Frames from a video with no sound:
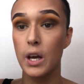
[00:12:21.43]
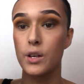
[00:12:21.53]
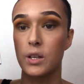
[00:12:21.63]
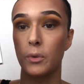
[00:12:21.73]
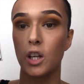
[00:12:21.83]

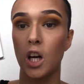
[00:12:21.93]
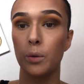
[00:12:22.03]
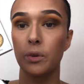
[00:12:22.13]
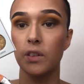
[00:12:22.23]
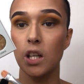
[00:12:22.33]
So I'm going to go
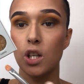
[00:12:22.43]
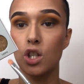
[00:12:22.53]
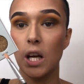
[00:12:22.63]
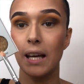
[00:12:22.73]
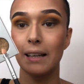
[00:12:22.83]
in with the
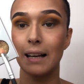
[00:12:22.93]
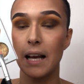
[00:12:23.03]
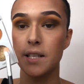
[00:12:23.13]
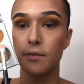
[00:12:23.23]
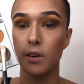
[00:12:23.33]
shade
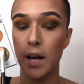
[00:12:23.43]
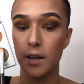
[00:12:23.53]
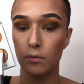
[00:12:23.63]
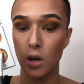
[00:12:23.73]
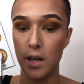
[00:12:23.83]

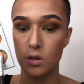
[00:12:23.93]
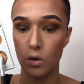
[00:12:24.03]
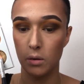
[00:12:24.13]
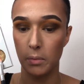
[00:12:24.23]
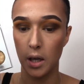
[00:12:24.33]
Classified right
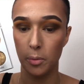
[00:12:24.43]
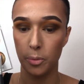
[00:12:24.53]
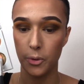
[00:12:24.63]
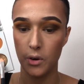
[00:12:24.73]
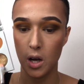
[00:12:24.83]
on my
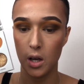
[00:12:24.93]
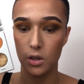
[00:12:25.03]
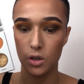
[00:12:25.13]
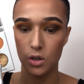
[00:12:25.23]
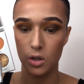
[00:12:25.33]

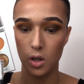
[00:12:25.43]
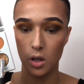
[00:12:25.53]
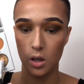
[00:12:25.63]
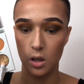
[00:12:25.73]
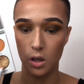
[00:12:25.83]
brush.
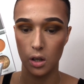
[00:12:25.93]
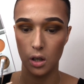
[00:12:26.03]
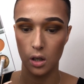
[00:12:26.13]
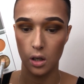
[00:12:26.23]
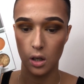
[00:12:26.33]

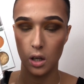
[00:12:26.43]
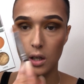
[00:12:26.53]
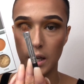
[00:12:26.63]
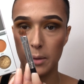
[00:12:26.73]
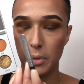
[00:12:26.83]

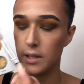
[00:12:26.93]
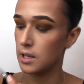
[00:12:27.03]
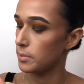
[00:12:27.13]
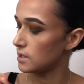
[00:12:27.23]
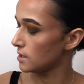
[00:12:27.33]
Okay, it picked
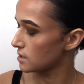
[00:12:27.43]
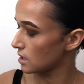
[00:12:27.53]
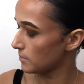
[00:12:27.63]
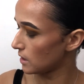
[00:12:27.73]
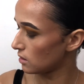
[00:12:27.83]
up a
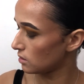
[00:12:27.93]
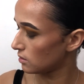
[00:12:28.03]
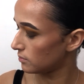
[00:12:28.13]
decent amount.